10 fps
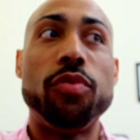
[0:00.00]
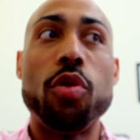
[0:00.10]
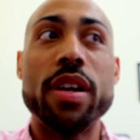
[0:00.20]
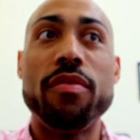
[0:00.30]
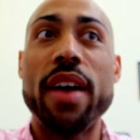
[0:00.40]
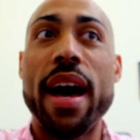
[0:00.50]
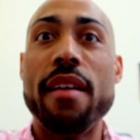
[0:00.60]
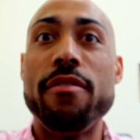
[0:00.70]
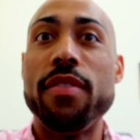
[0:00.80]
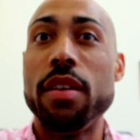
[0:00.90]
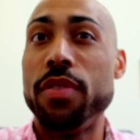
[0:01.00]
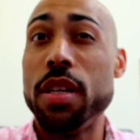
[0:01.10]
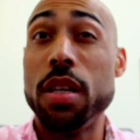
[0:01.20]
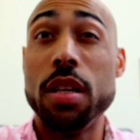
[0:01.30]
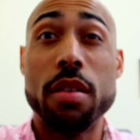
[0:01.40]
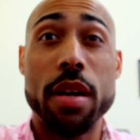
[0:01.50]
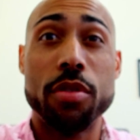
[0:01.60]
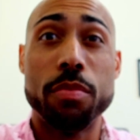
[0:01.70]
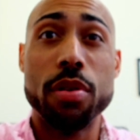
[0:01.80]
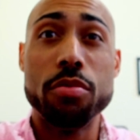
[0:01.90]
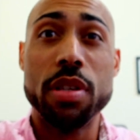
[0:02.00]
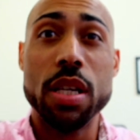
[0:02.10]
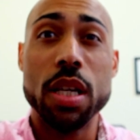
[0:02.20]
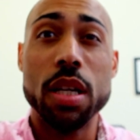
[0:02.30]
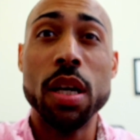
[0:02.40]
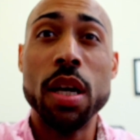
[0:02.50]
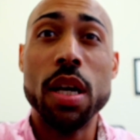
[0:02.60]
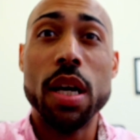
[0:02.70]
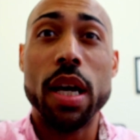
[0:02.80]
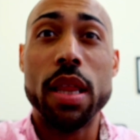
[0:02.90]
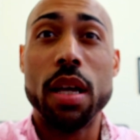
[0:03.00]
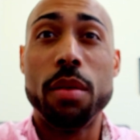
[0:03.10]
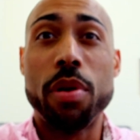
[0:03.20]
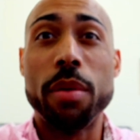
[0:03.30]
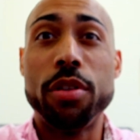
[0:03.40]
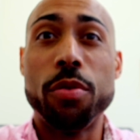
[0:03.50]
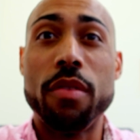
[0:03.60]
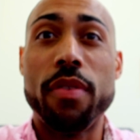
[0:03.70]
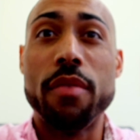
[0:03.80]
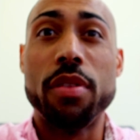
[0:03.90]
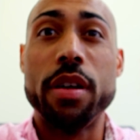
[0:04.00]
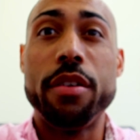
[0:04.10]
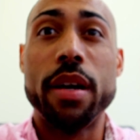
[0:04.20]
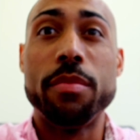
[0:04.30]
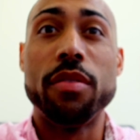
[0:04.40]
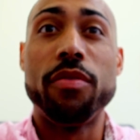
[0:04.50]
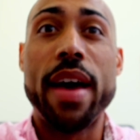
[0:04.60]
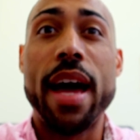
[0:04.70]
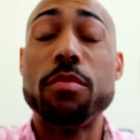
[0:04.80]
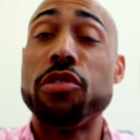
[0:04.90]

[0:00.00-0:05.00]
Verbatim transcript: 45, 50 grams of protein, and then probably 25, 30 grams of fat.